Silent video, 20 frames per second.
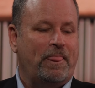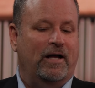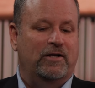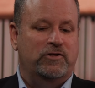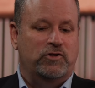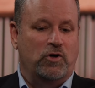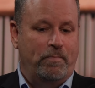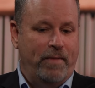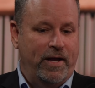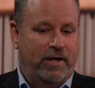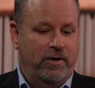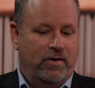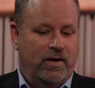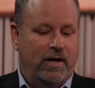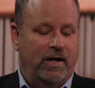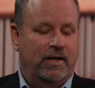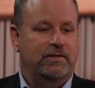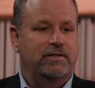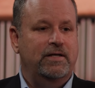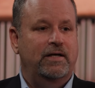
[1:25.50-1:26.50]
So make your
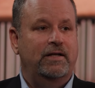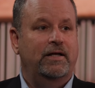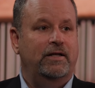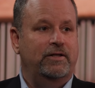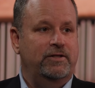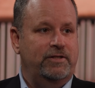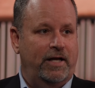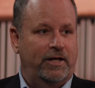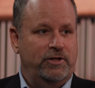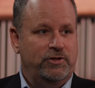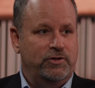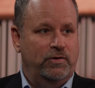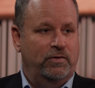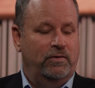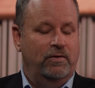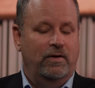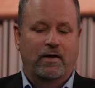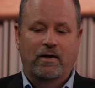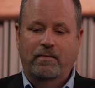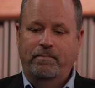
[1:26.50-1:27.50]
content
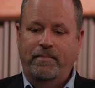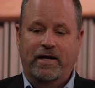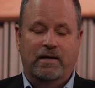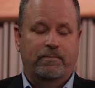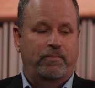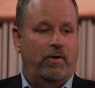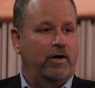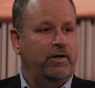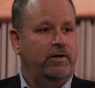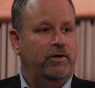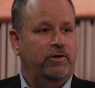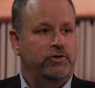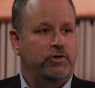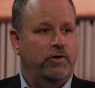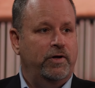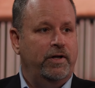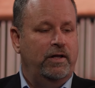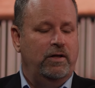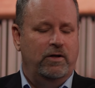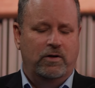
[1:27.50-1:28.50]
intentional, make it part of your
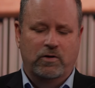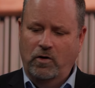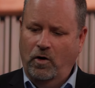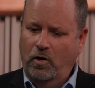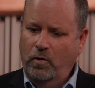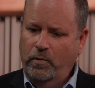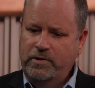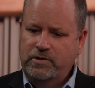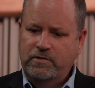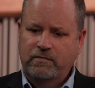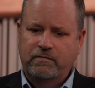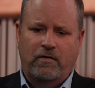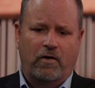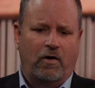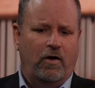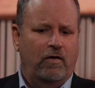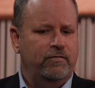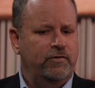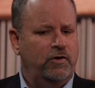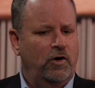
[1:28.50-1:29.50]
journey. You can always
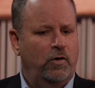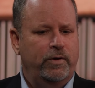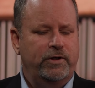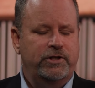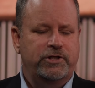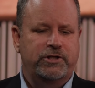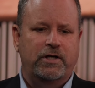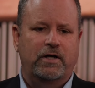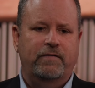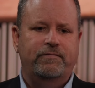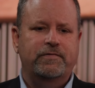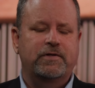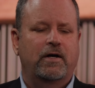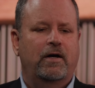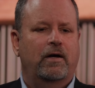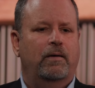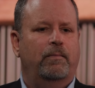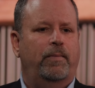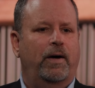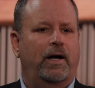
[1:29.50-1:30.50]
evolve and always shift,
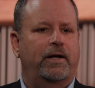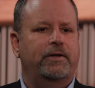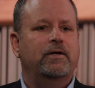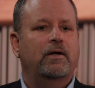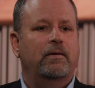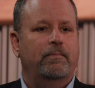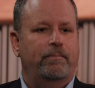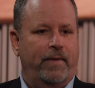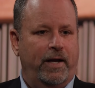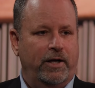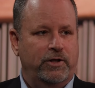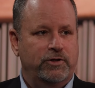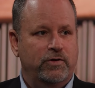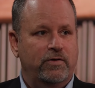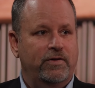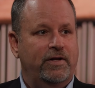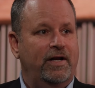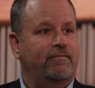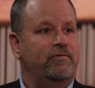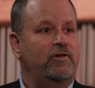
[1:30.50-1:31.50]
but make sure
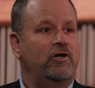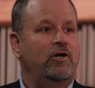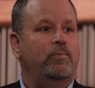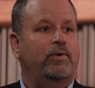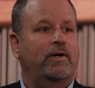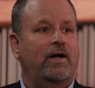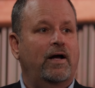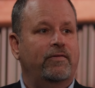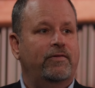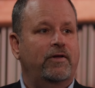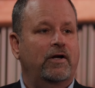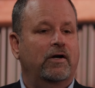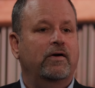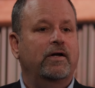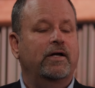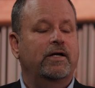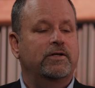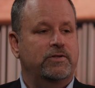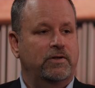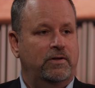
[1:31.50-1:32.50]
that everything you put out there
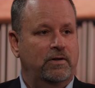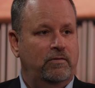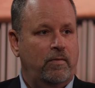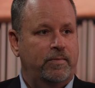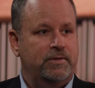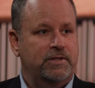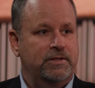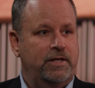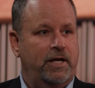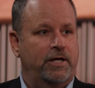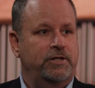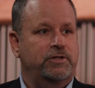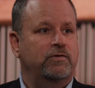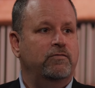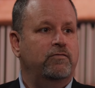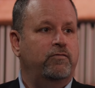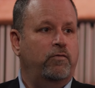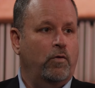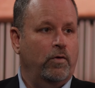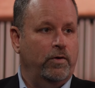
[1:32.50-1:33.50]
is a good representation
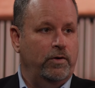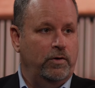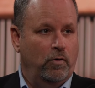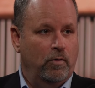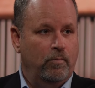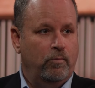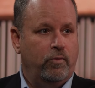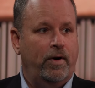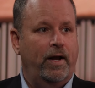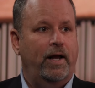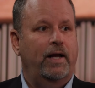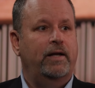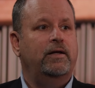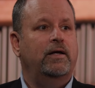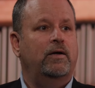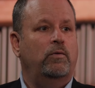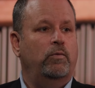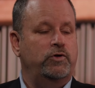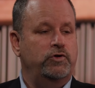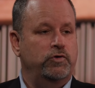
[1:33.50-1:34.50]
for your brand
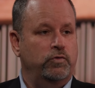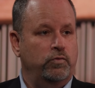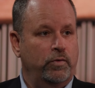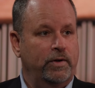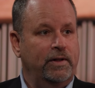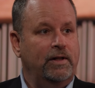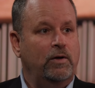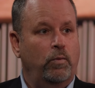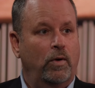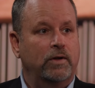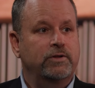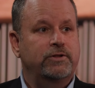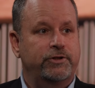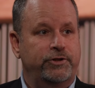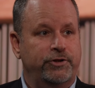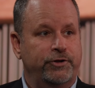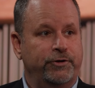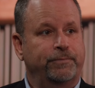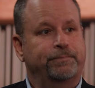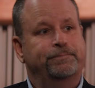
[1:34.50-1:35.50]
and what you really want to
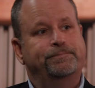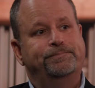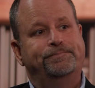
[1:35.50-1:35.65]
do.